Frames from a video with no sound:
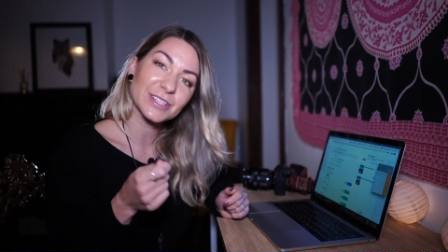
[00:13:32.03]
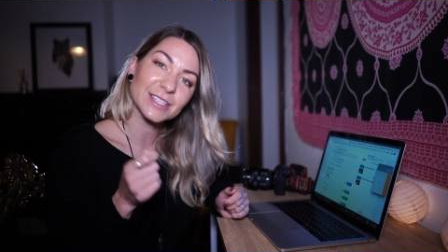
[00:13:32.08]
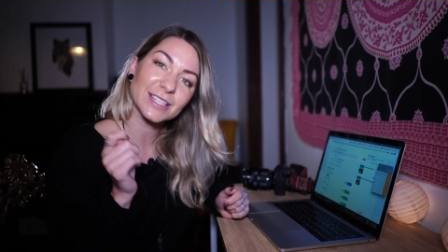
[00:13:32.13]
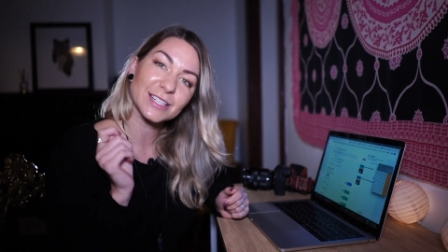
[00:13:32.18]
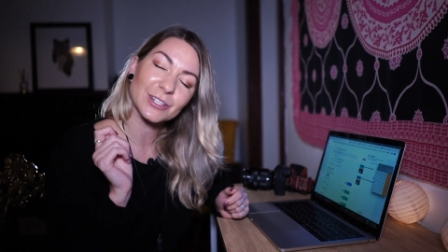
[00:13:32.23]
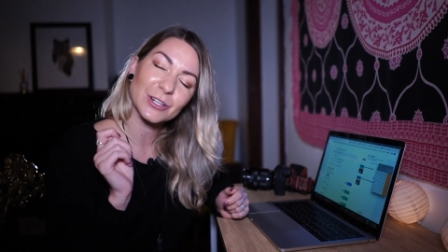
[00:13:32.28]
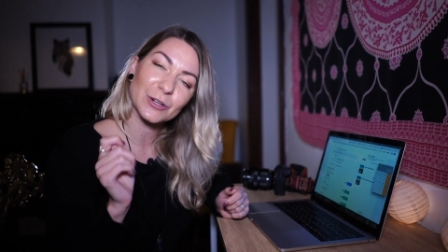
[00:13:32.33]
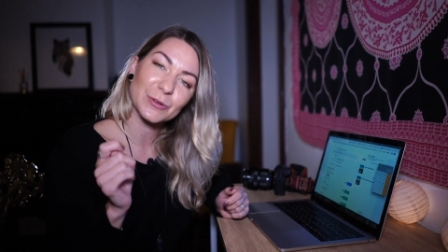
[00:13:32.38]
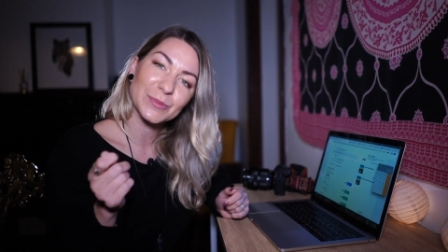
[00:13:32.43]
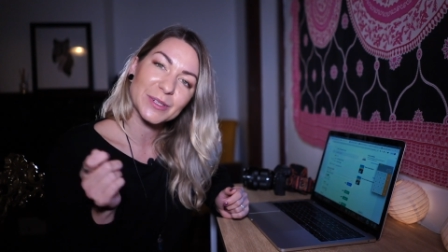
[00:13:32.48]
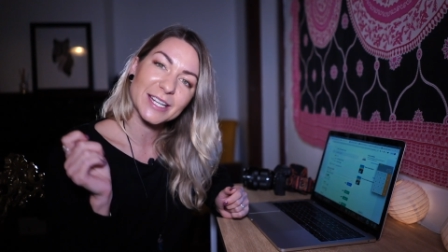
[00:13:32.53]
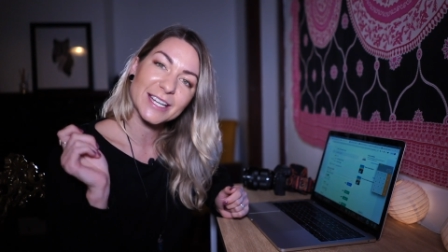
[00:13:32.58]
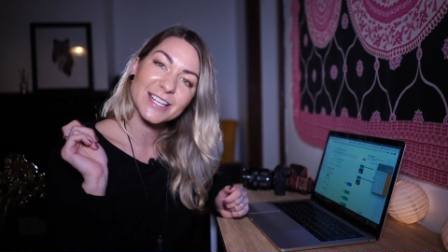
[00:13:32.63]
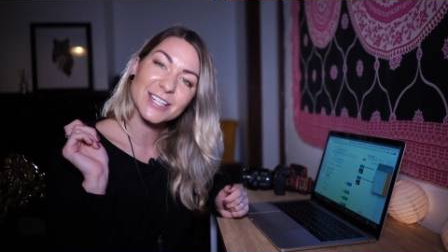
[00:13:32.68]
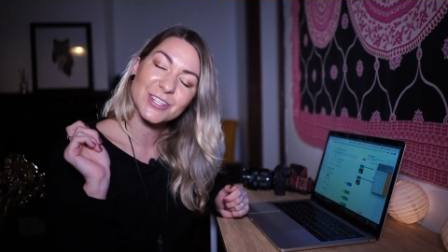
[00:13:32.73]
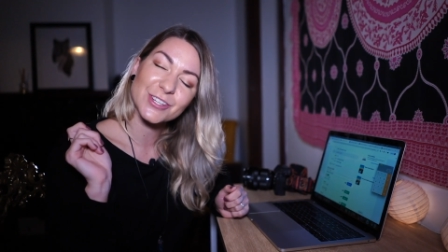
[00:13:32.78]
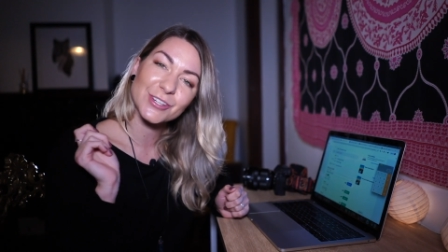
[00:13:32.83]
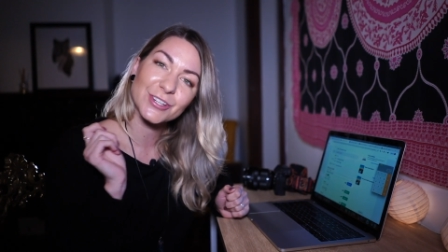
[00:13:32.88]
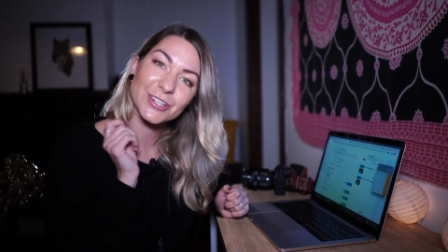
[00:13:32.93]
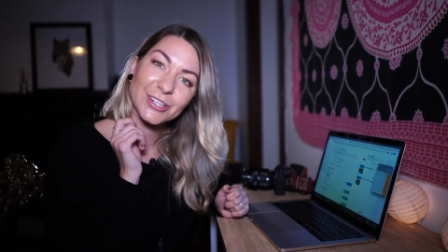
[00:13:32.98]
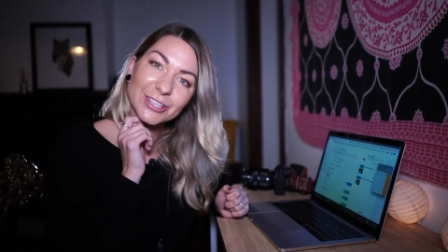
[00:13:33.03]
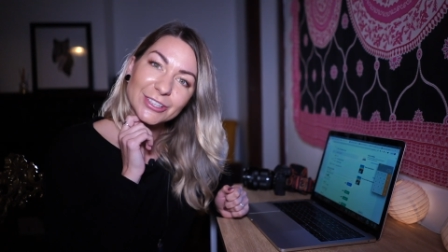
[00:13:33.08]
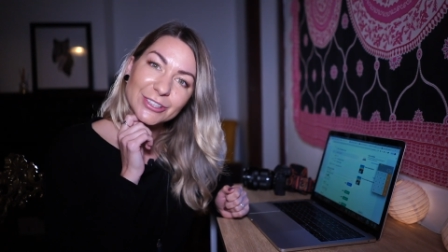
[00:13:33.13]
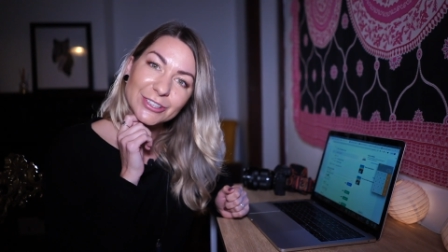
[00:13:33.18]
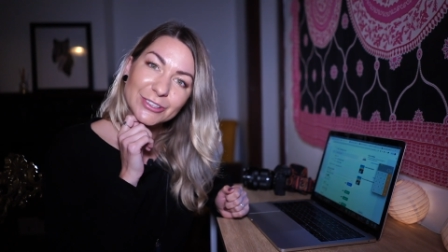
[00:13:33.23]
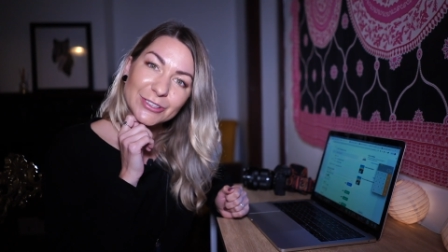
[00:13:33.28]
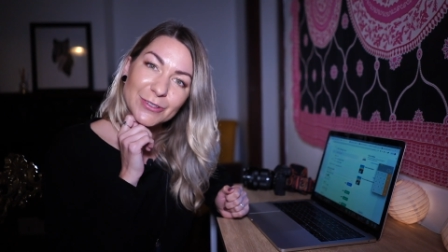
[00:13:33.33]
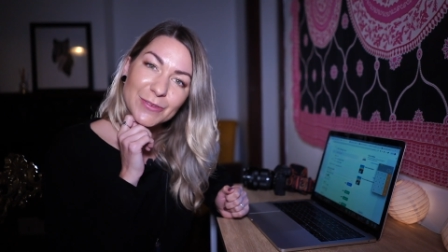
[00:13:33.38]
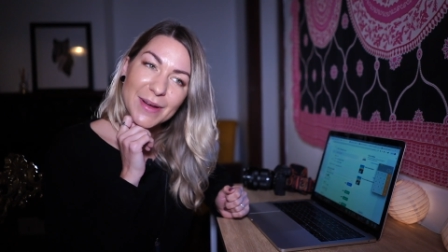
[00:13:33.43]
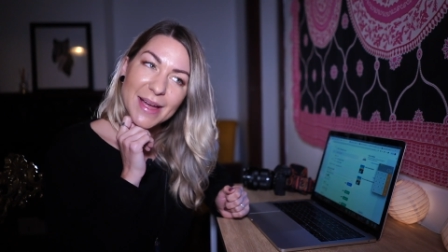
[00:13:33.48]
the accommodation
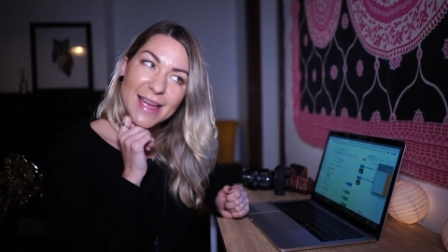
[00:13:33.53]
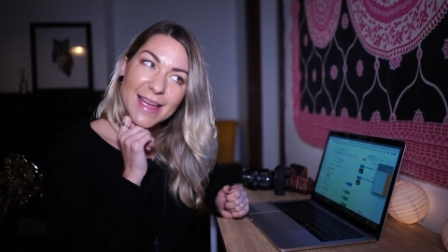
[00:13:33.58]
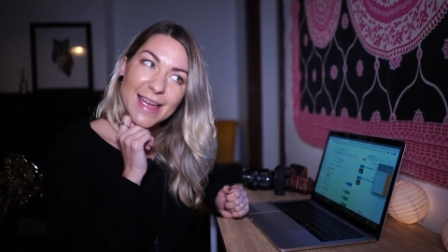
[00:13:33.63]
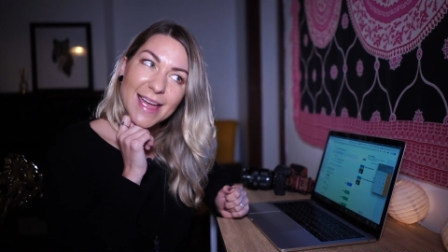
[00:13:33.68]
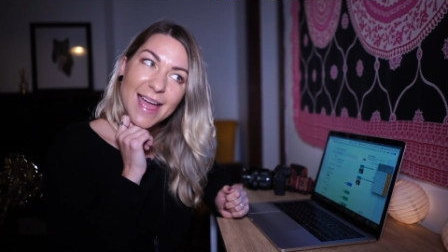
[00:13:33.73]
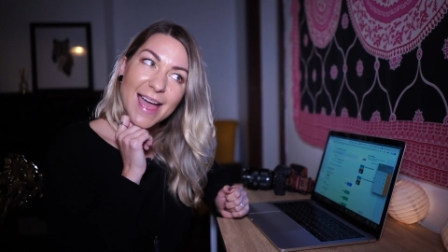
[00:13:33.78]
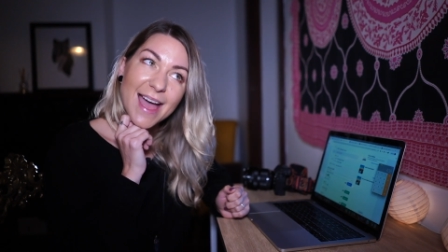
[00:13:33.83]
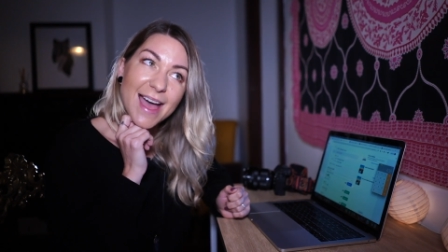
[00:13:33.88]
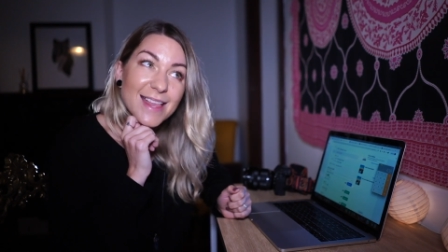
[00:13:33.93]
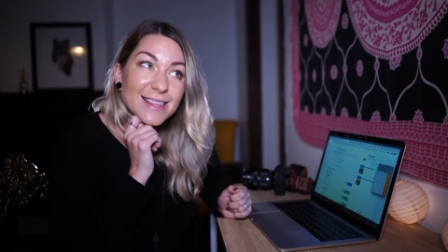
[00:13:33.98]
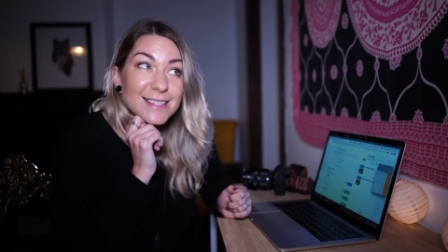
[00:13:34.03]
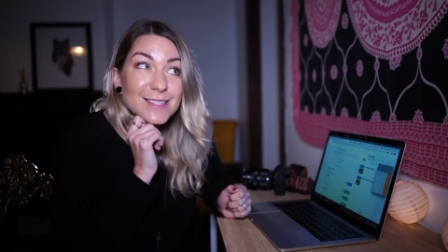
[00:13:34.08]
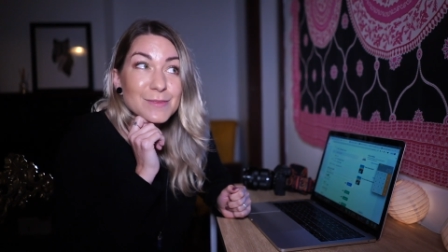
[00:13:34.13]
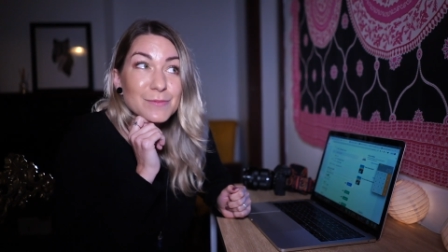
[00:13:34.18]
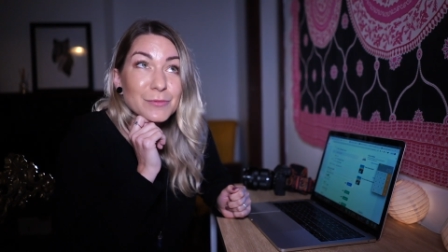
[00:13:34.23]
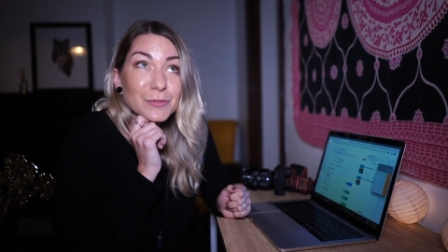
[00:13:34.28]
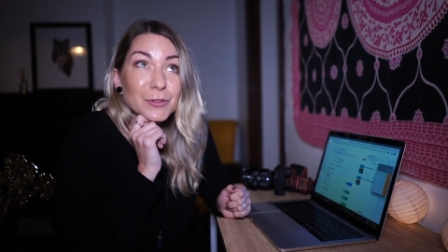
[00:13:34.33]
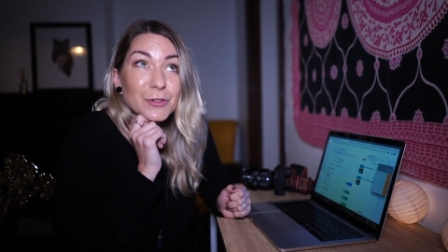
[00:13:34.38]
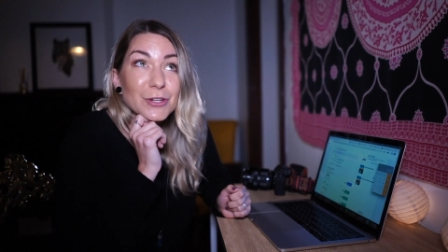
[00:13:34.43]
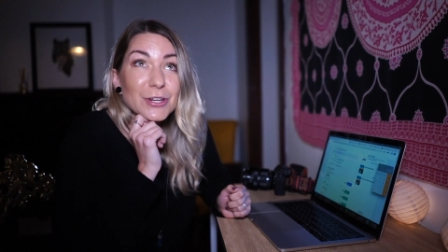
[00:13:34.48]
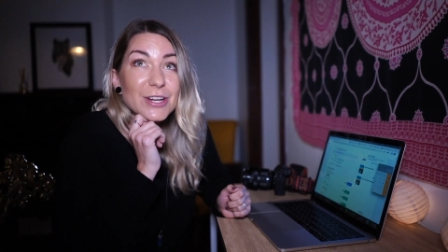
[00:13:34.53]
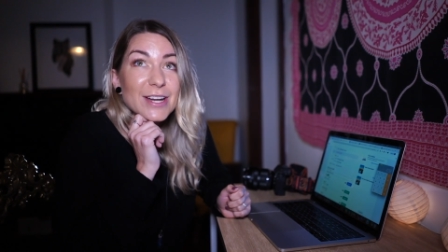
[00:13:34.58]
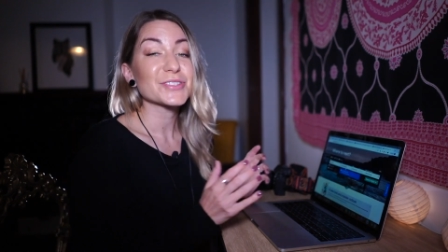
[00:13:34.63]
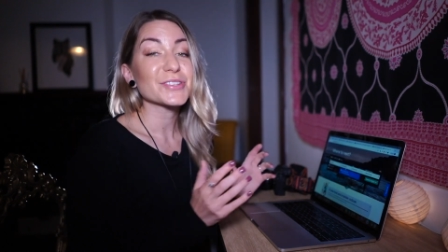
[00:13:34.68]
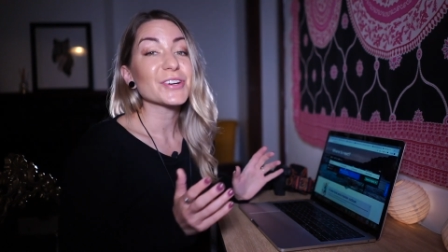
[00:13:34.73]
along the way and some food.